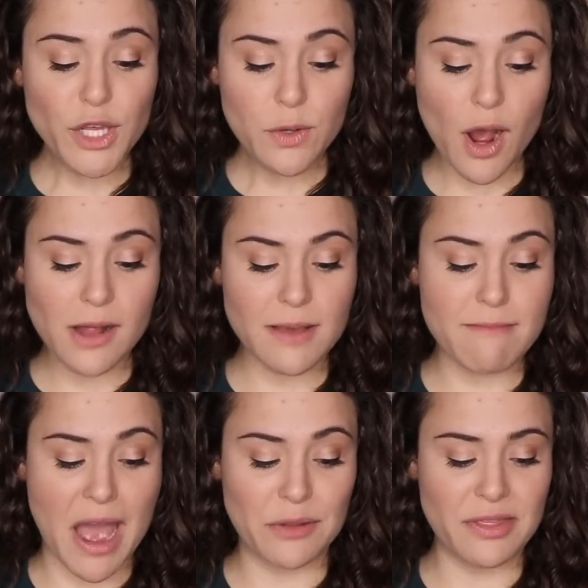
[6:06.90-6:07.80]
do you call a
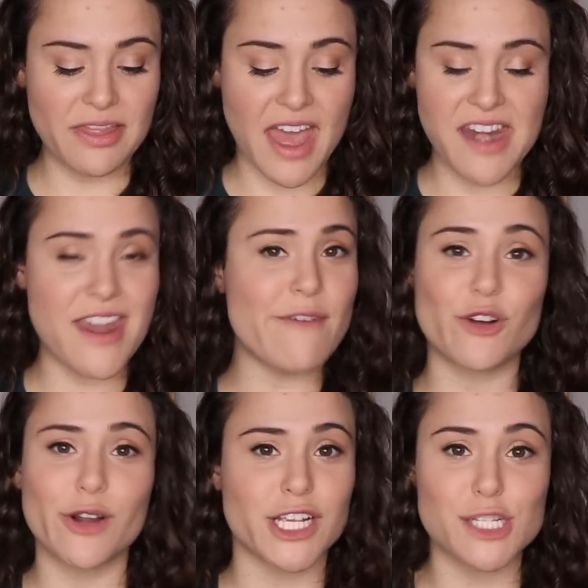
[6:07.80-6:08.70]
mountain that
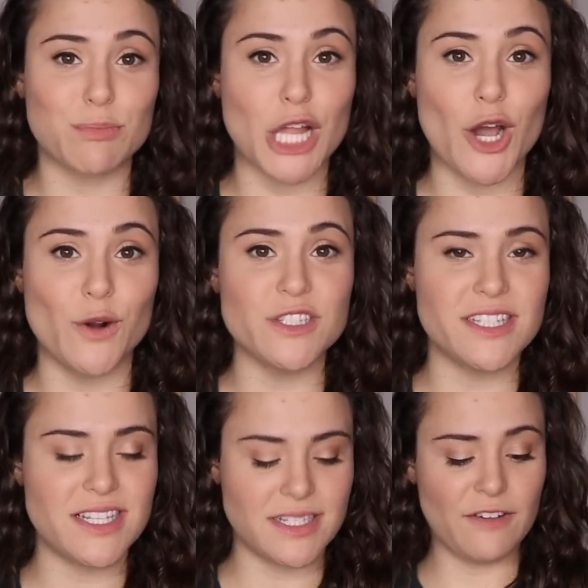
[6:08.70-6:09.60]
never
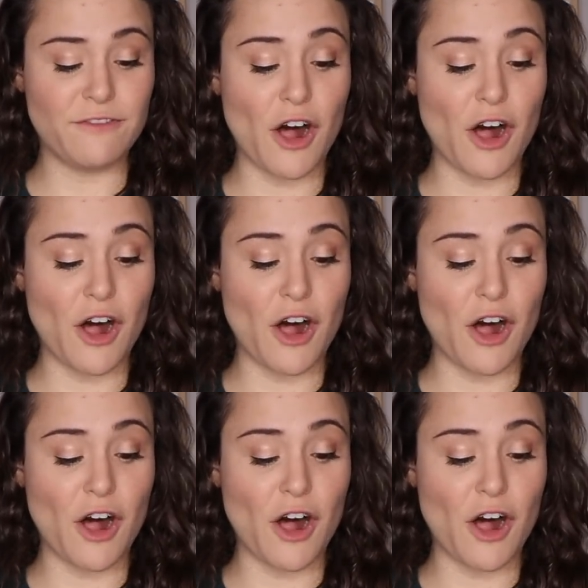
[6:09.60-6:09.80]
explodes? A